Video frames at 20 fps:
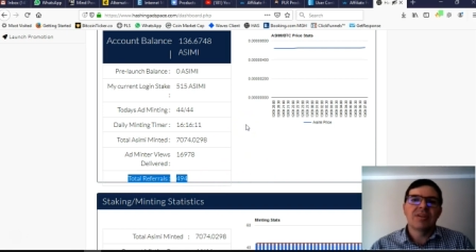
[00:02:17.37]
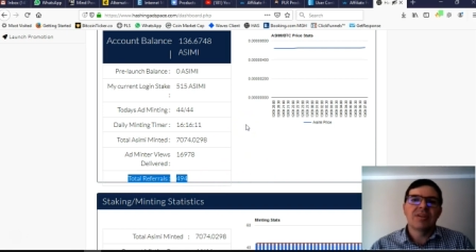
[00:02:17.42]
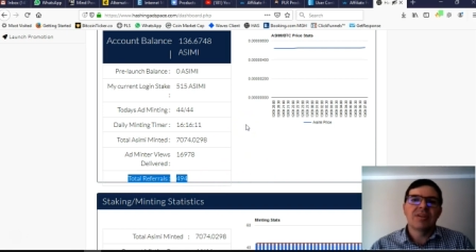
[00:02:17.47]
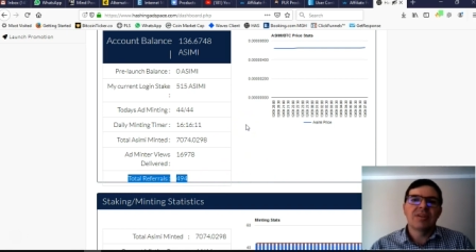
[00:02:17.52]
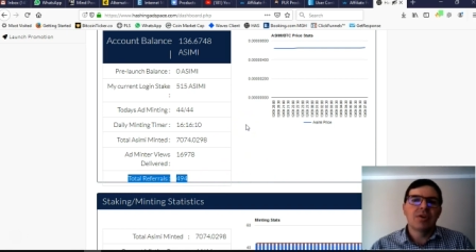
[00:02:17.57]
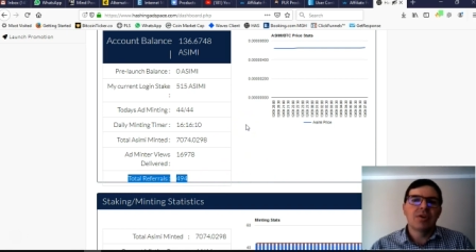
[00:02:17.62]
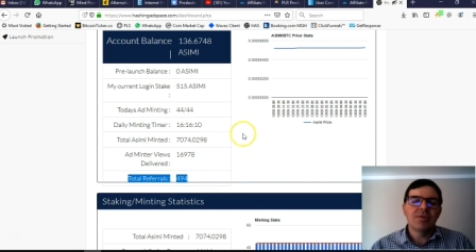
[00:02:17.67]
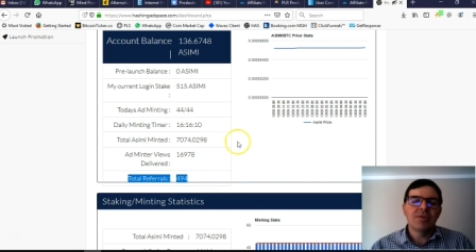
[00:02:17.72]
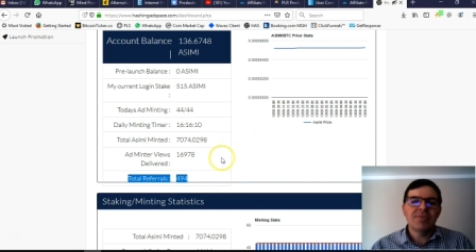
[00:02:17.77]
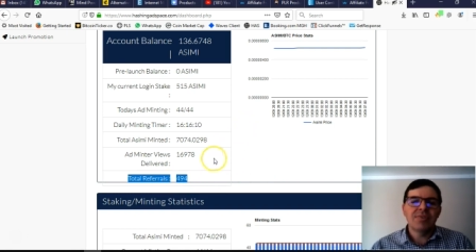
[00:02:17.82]
A
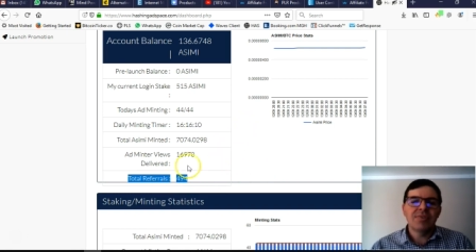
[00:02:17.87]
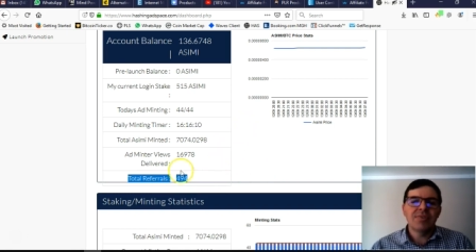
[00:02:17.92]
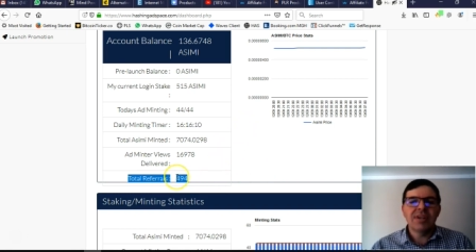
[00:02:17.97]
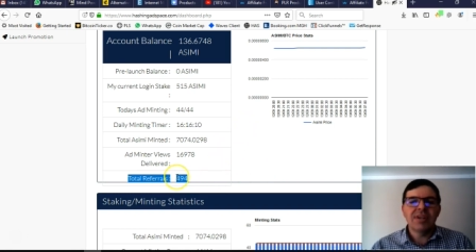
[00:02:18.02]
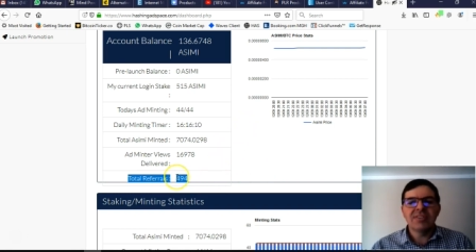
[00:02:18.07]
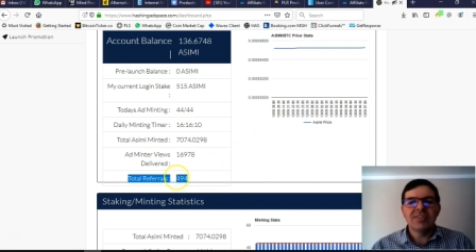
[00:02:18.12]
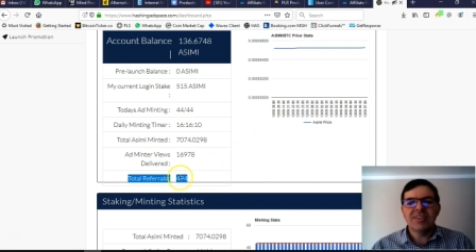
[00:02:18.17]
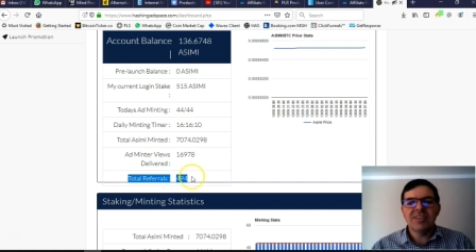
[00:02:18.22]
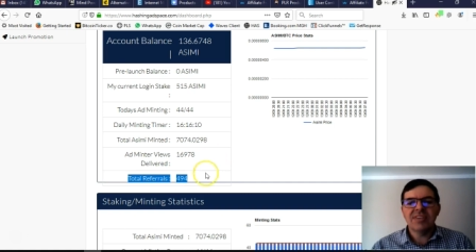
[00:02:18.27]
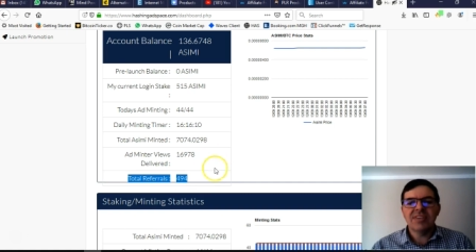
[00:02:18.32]
lot of
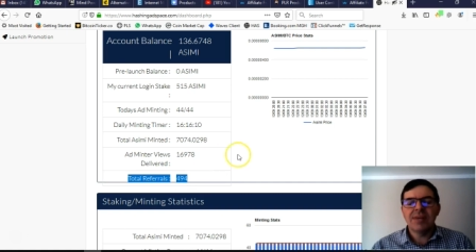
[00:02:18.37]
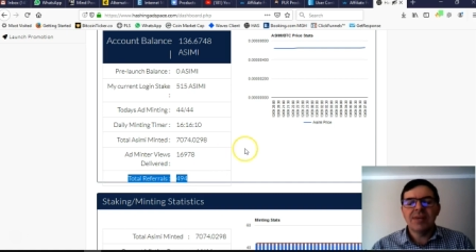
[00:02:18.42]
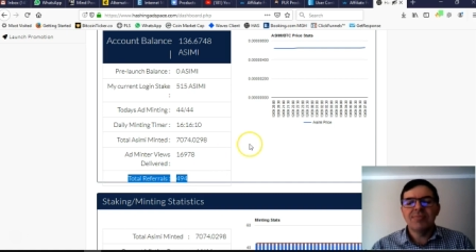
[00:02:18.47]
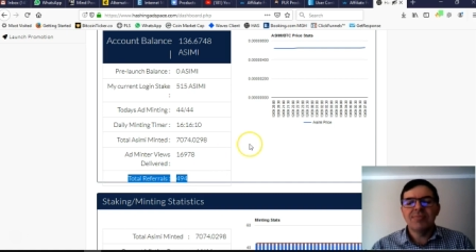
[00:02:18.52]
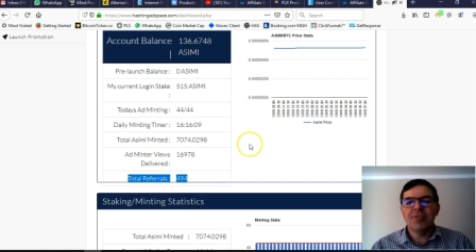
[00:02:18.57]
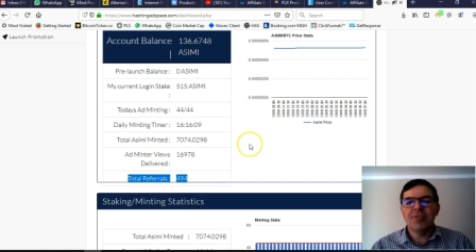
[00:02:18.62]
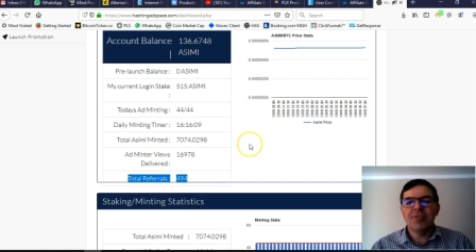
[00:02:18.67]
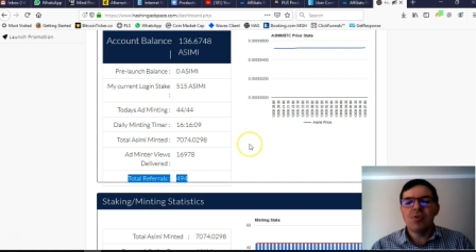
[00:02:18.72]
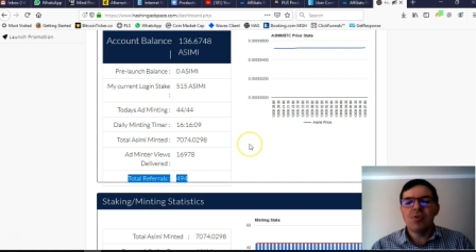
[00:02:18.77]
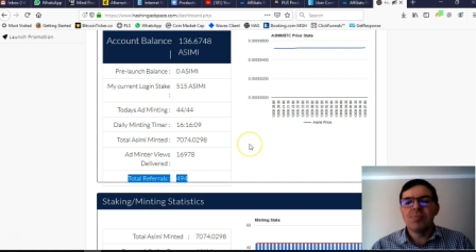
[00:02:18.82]
has come
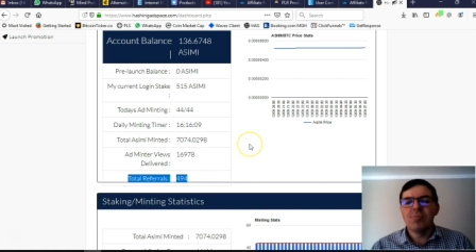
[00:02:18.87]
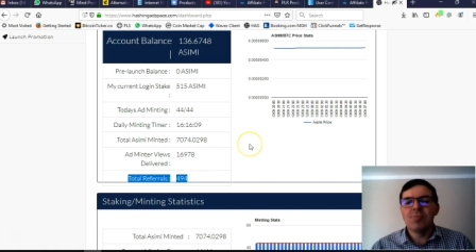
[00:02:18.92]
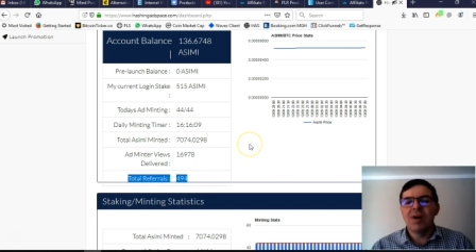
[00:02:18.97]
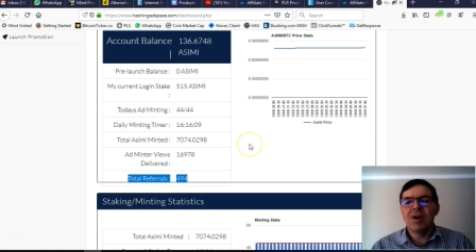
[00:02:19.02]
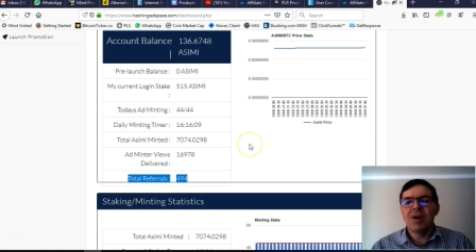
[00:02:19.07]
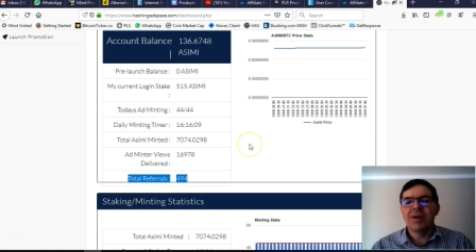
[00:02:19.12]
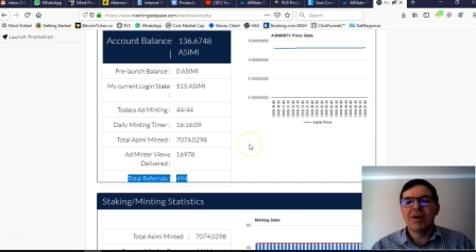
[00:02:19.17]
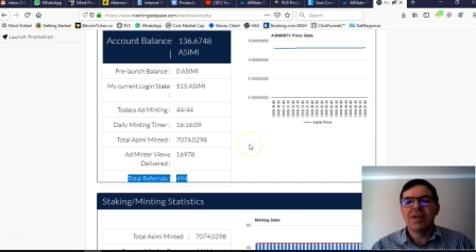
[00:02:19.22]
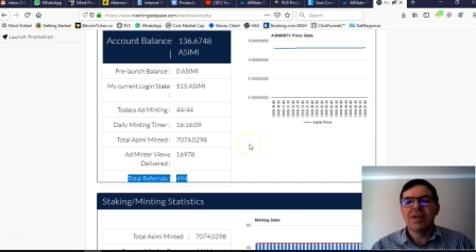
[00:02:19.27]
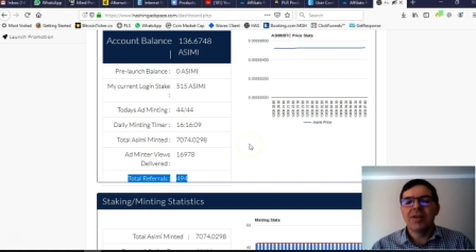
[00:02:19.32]
from
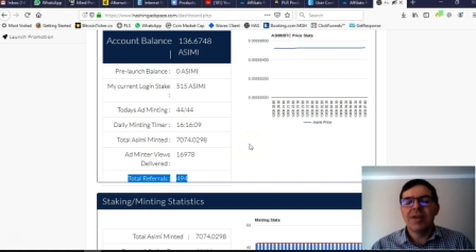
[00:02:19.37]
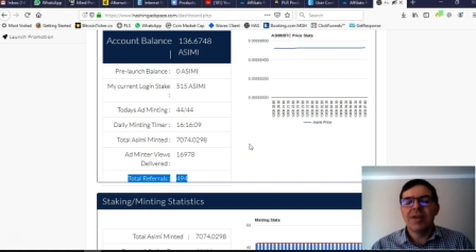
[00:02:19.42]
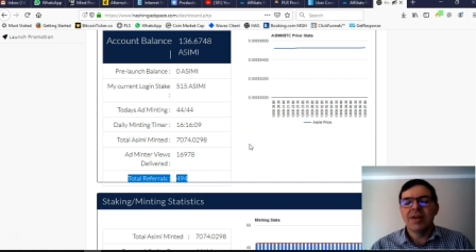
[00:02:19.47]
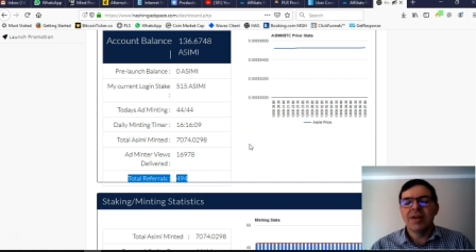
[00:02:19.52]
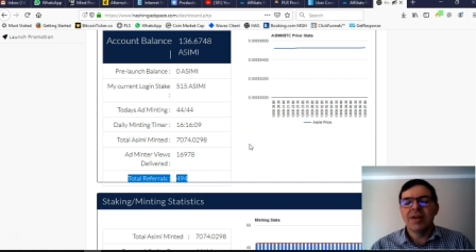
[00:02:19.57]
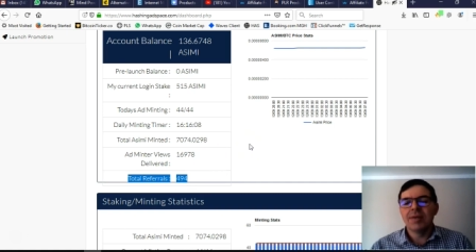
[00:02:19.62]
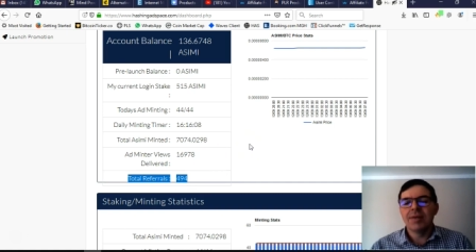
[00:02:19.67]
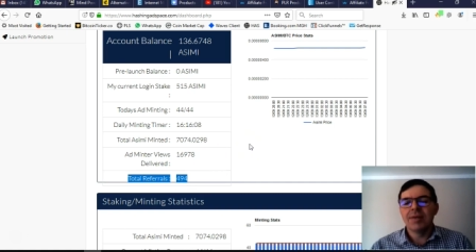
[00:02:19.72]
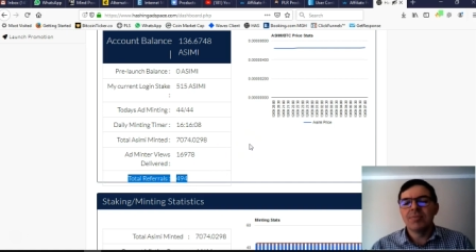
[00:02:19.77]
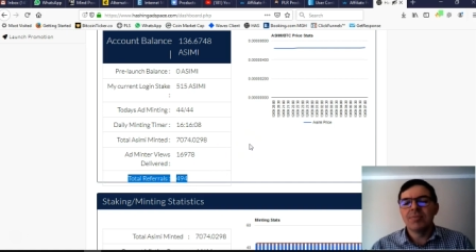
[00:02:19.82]
my
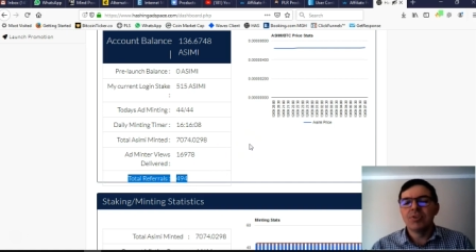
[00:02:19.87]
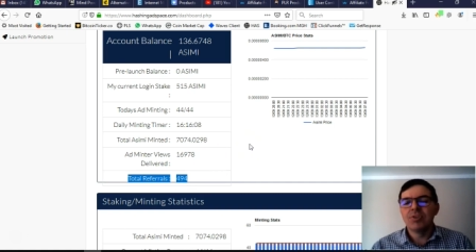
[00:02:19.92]
um,